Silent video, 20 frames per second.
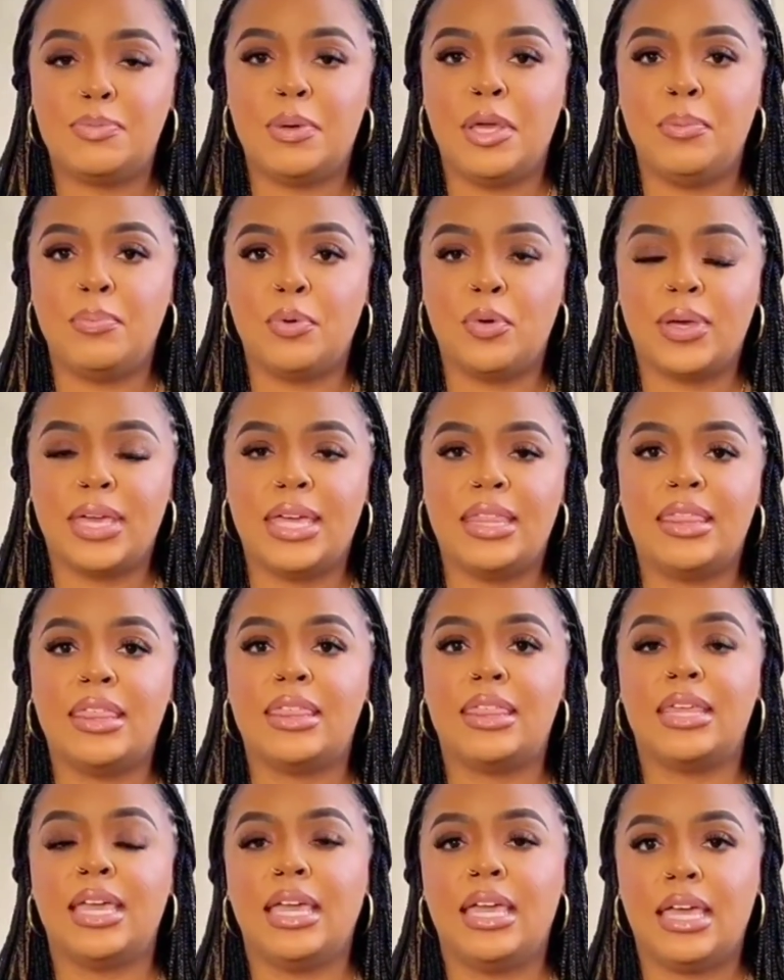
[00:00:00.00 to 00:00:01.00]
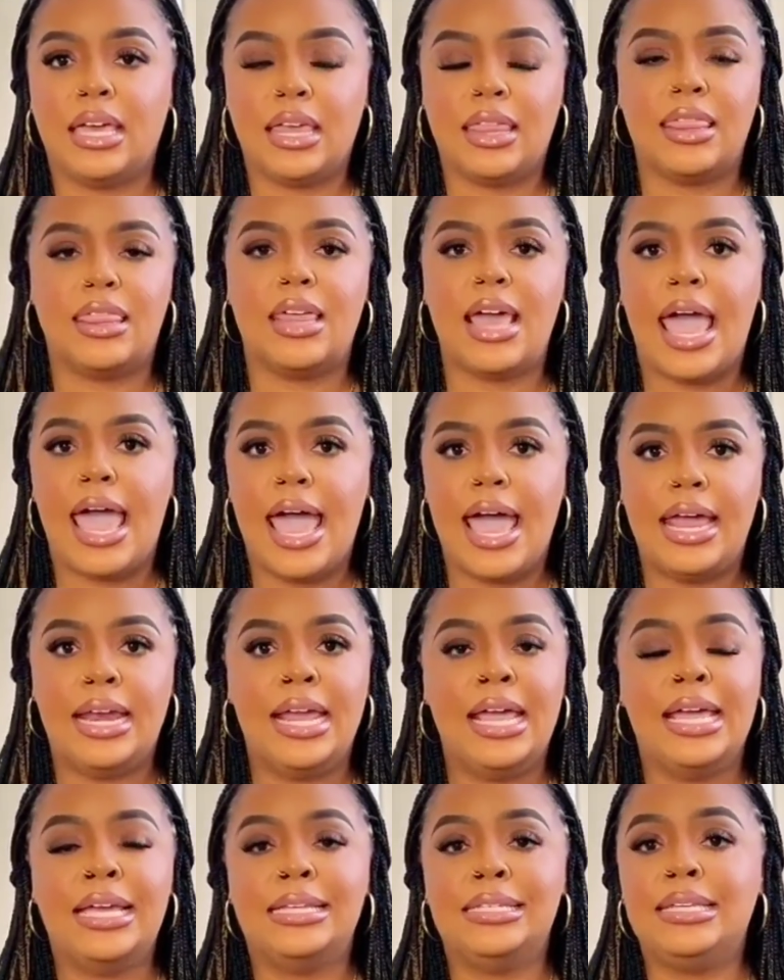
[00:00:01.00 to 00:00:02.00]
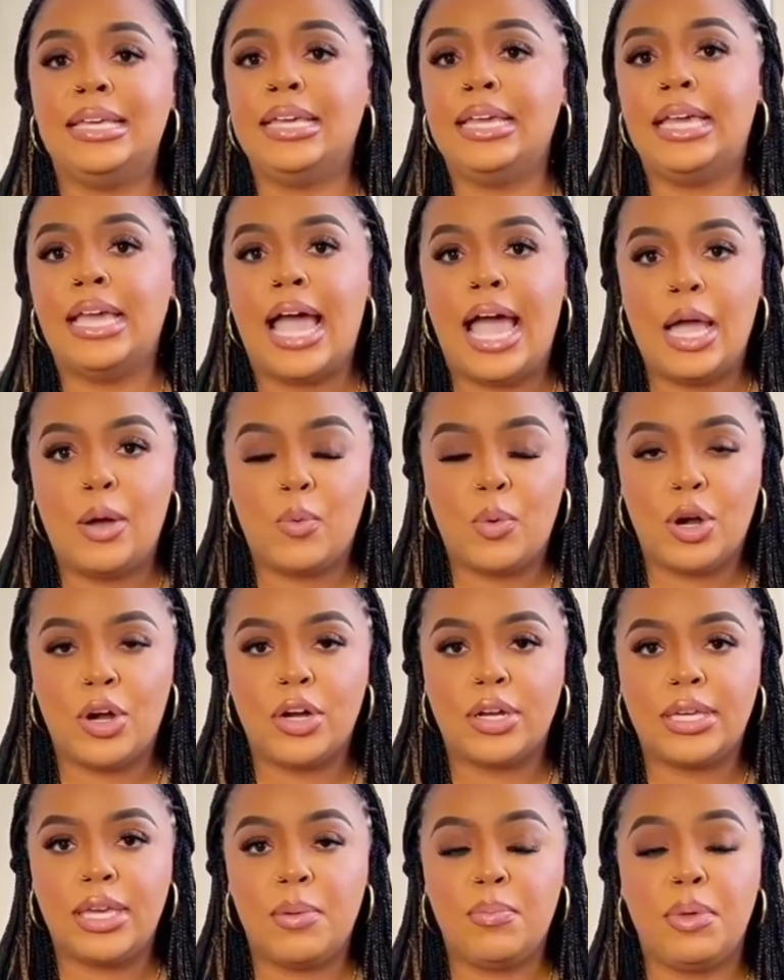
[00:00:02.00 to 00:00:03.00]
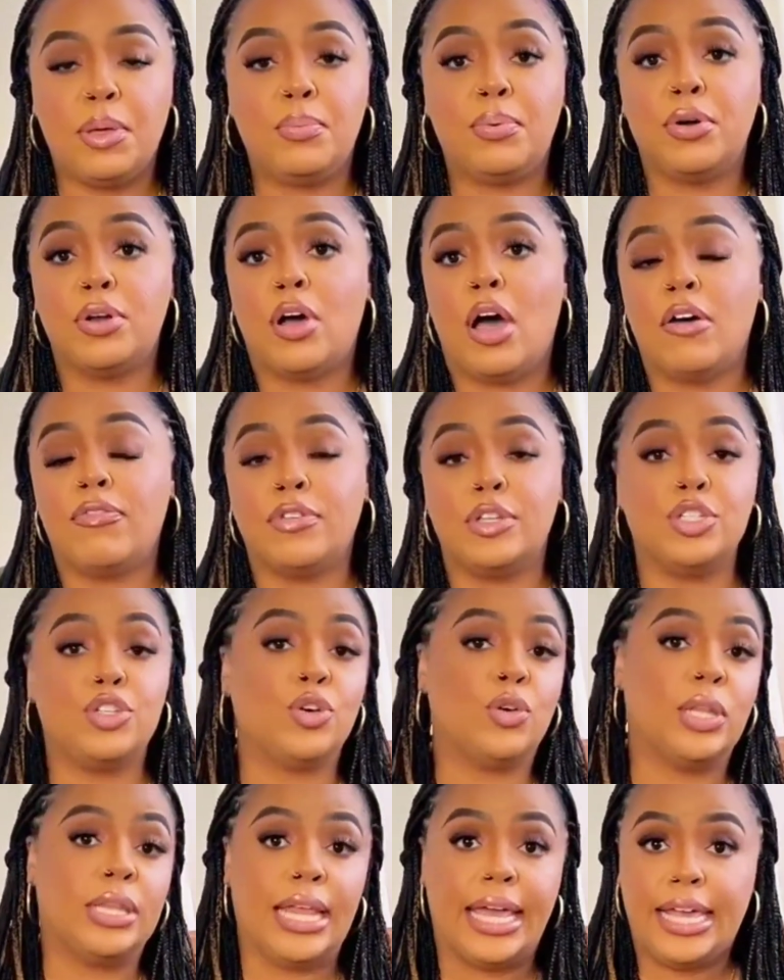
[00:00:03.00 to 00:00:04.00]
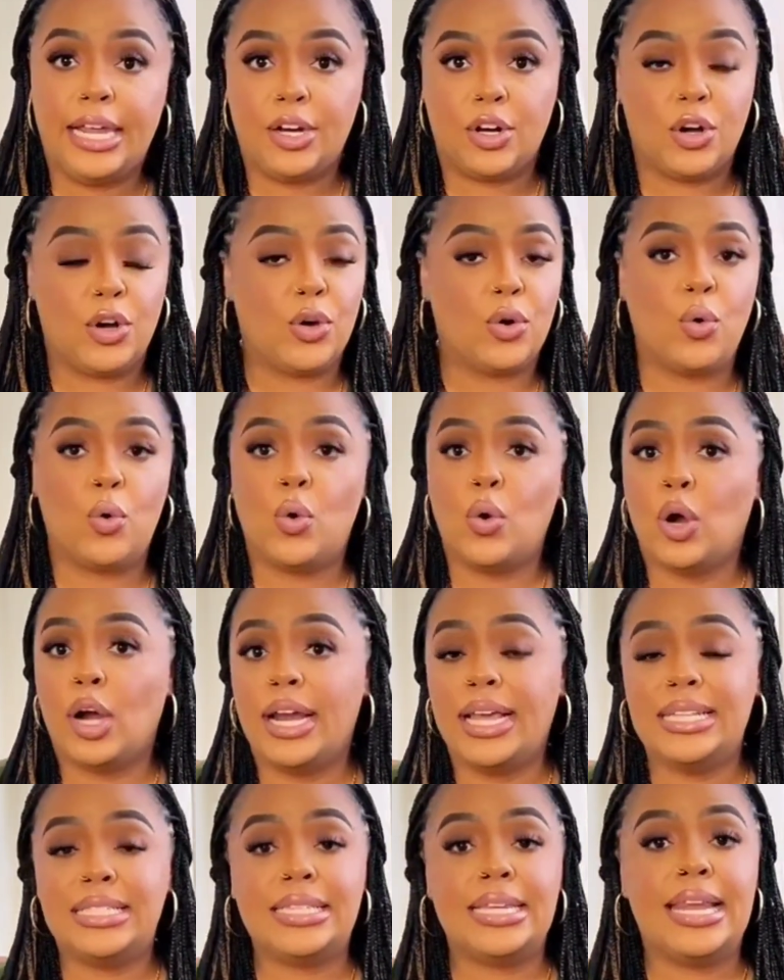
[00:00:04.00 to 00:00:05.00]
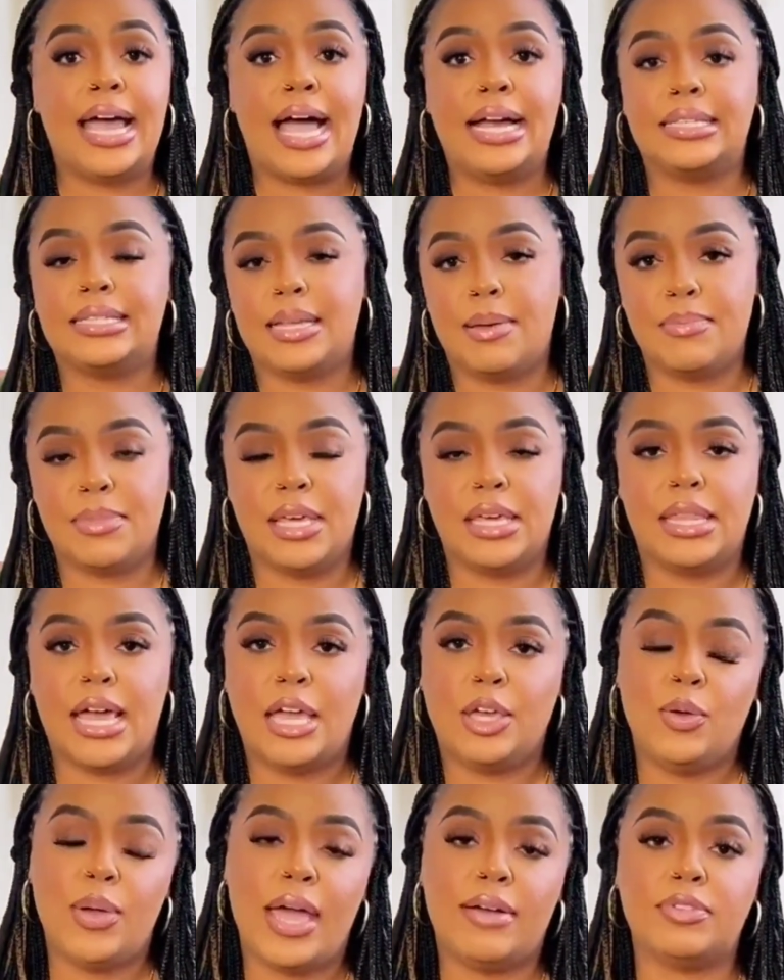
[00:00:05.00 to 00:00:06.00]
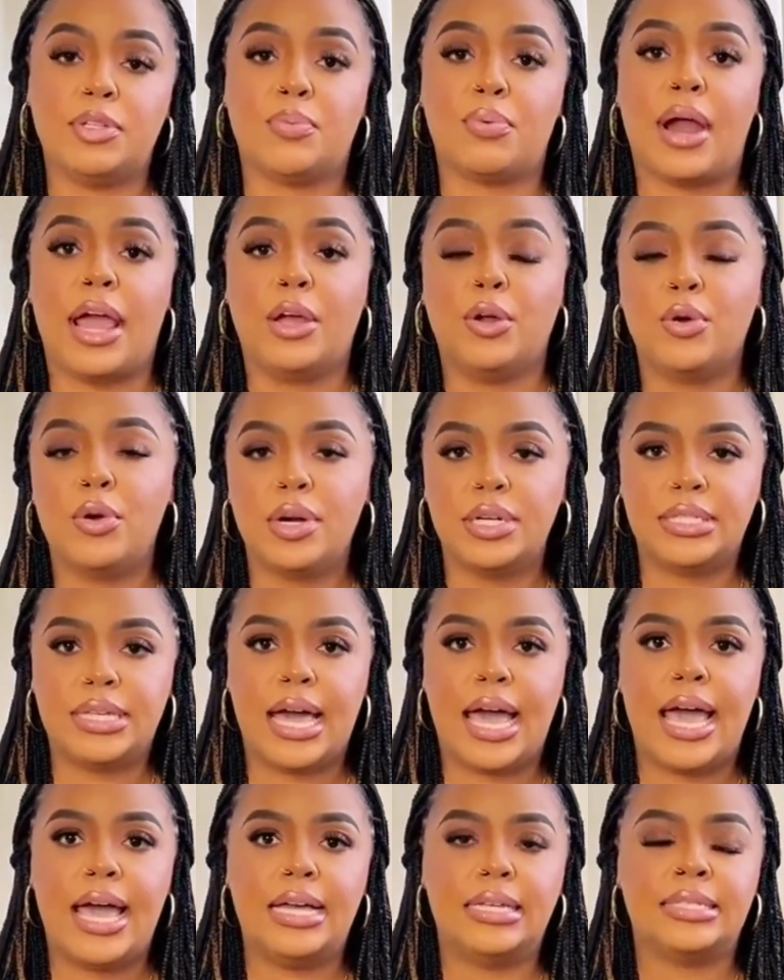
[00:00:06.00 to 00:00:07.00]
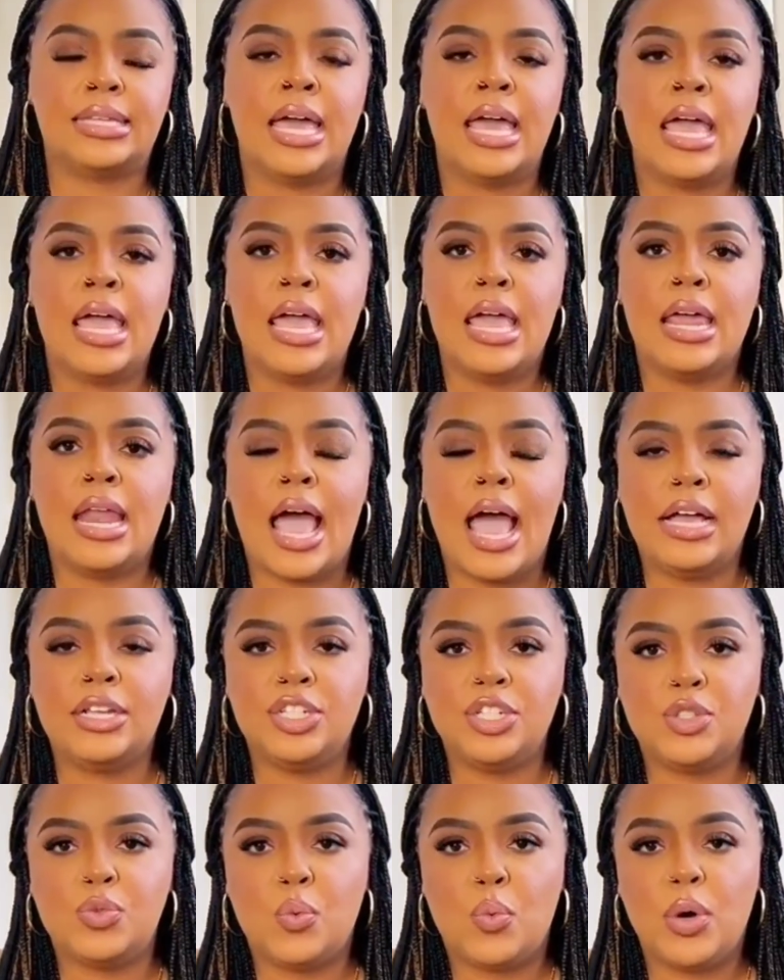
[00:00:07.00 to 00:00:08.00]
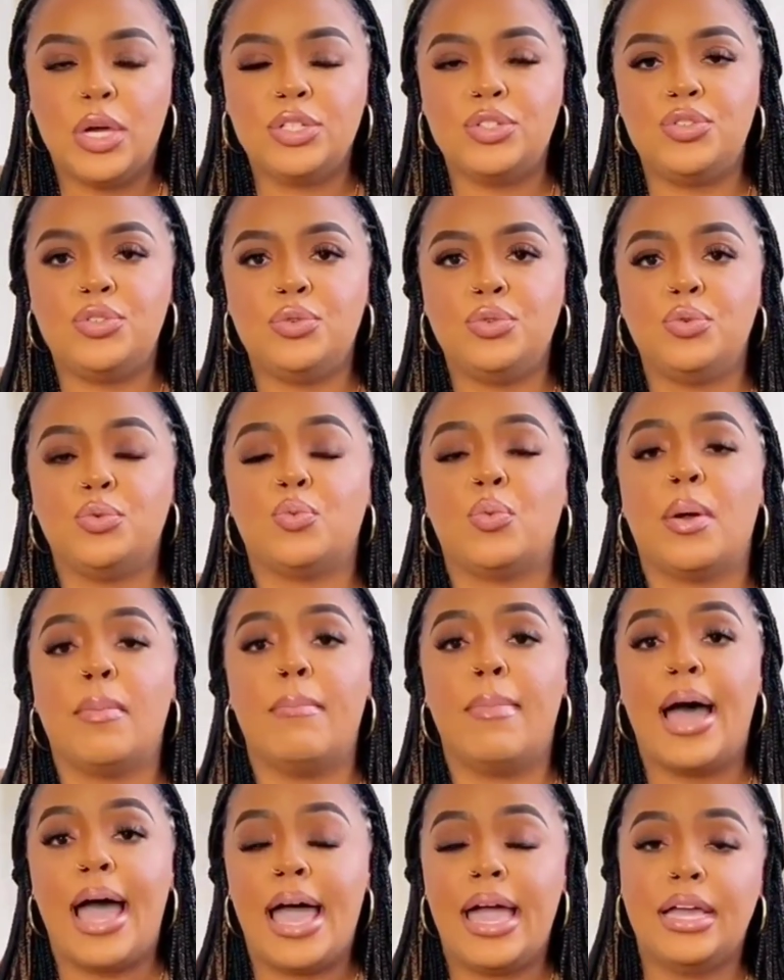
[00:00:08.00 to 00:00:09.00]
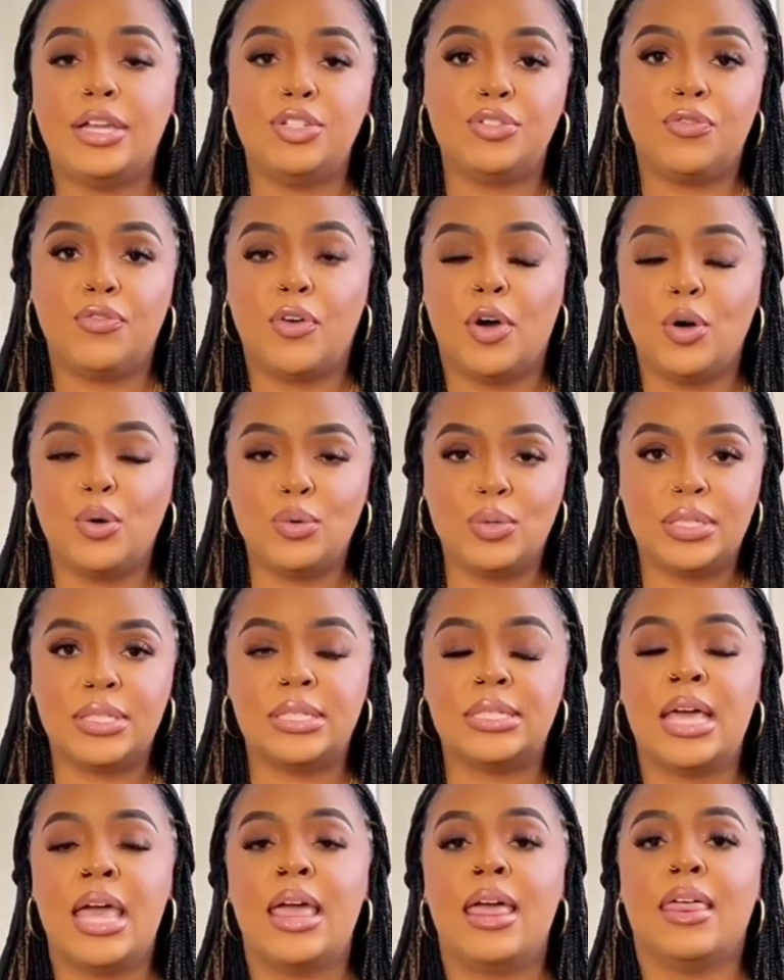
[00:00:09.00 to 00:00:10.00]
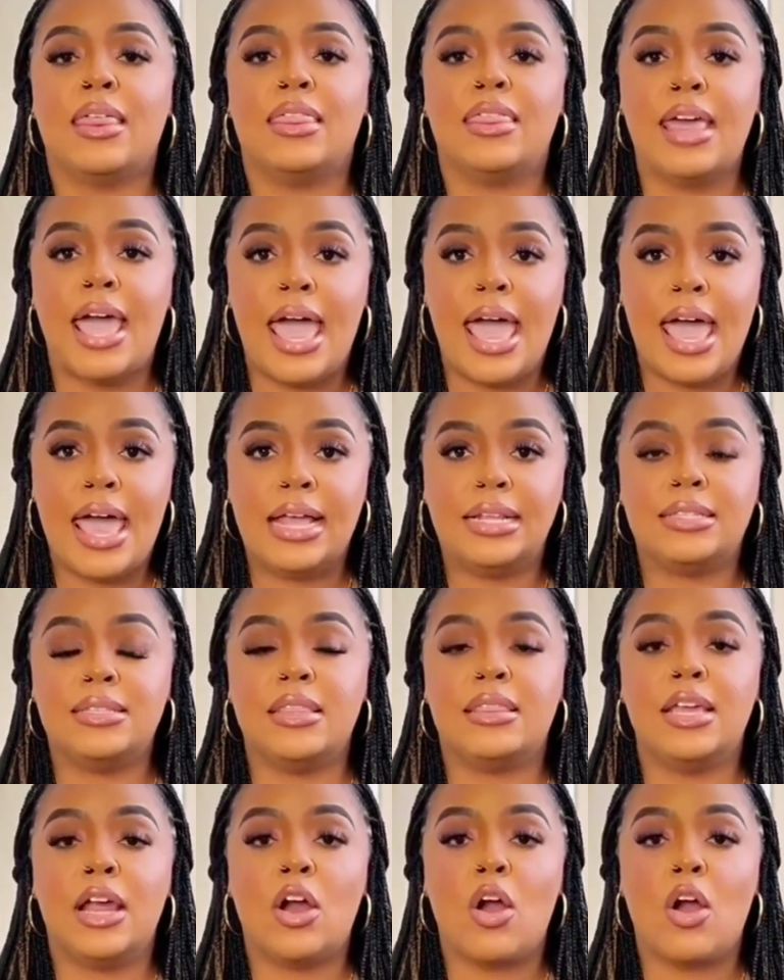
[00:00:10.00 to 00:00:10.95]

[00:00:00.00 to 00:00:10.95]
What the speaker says: Marriage, in Mira's life, isn't a reason for fear. It's a mirror that reflects her values back to her. She didn't say no to Baltasar because she had to.